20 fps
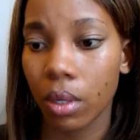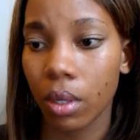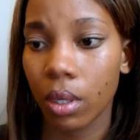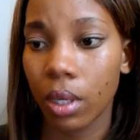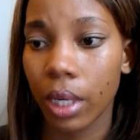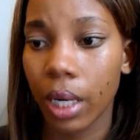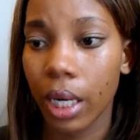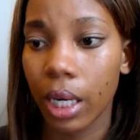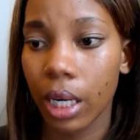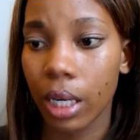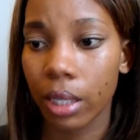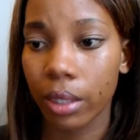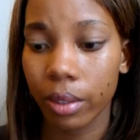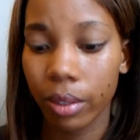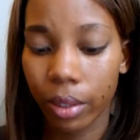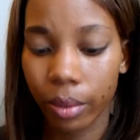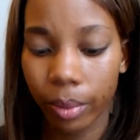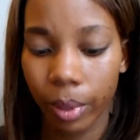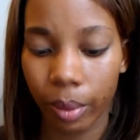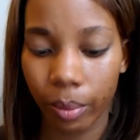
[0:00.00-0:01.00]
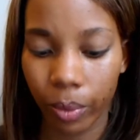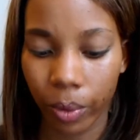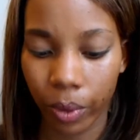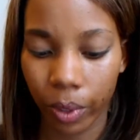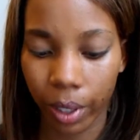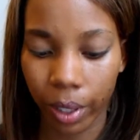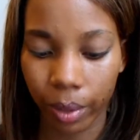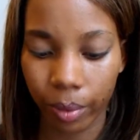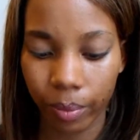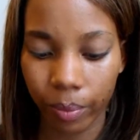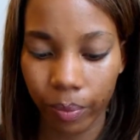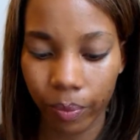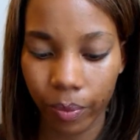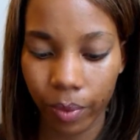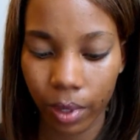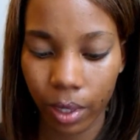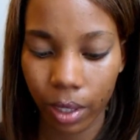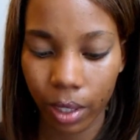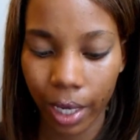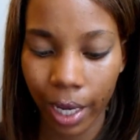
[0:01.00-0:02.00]
I need a little bit more.
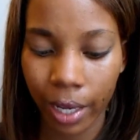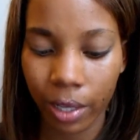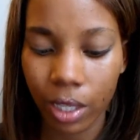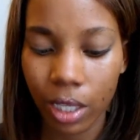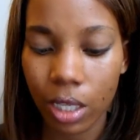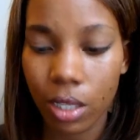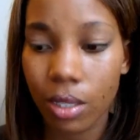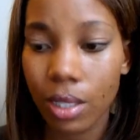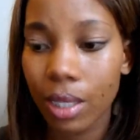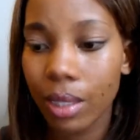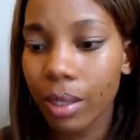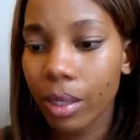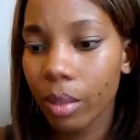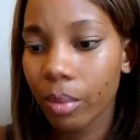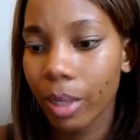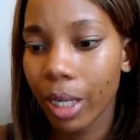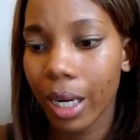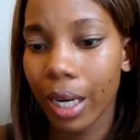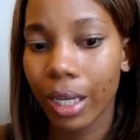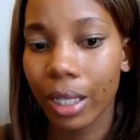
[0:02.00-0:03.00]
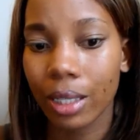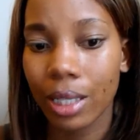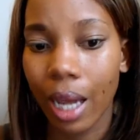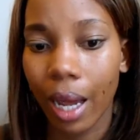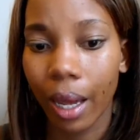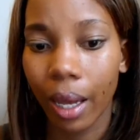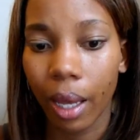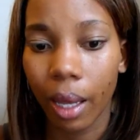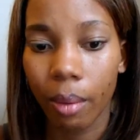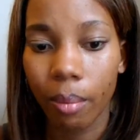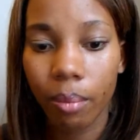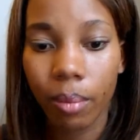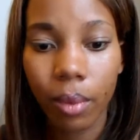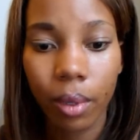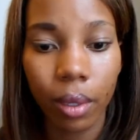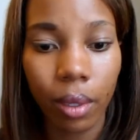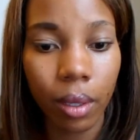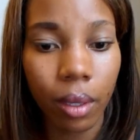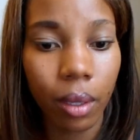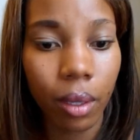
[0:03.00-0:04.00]
I only use a little bit at a time.
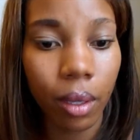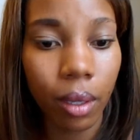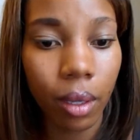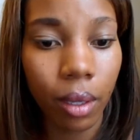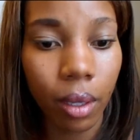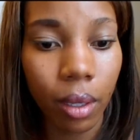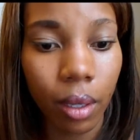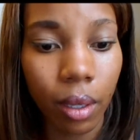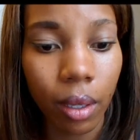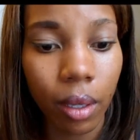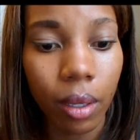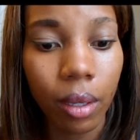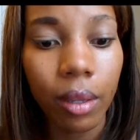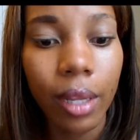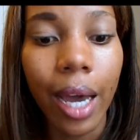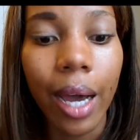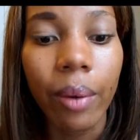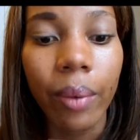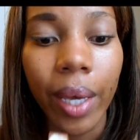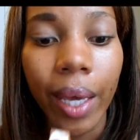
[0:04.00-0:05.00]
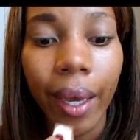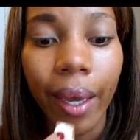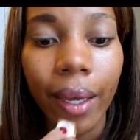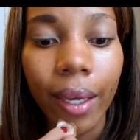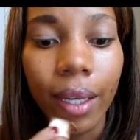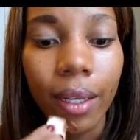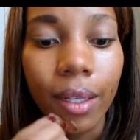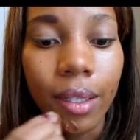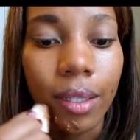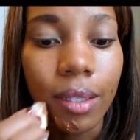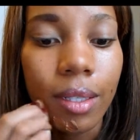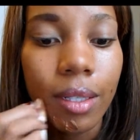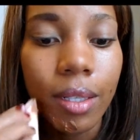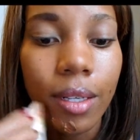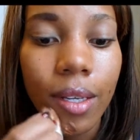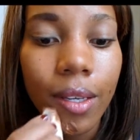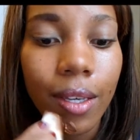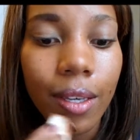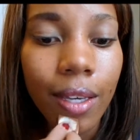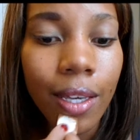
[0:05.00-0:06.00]
That way I can
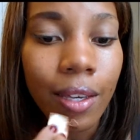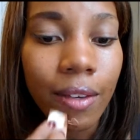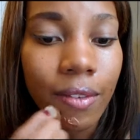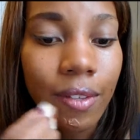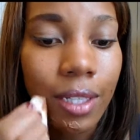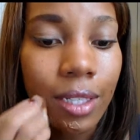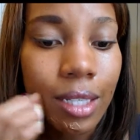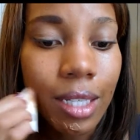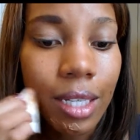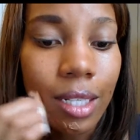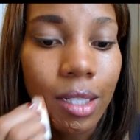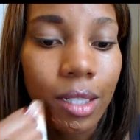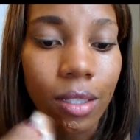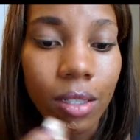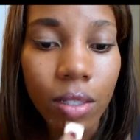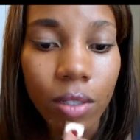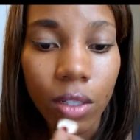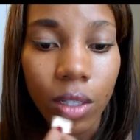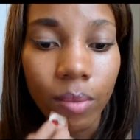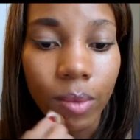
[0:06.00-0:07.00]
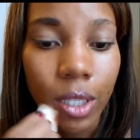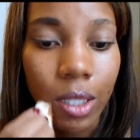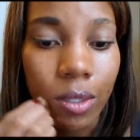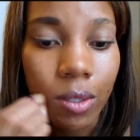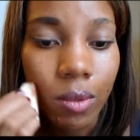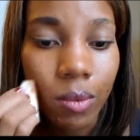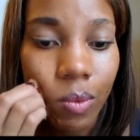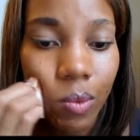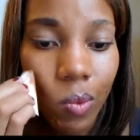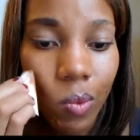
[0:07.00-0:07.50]
evenly distribute,